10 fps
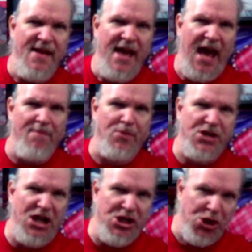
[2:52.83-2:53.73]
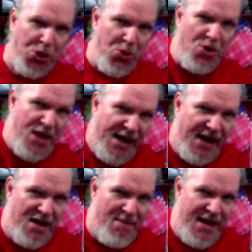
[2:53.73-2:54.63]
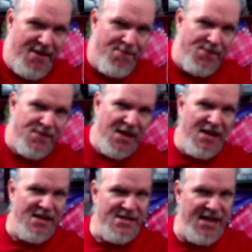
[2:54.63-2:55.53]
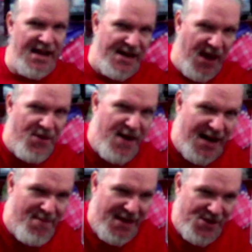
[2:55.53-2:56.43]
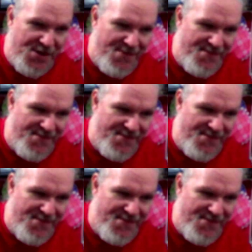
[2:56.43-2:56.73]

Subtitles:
and proceeds through that enemy to hit other enemies.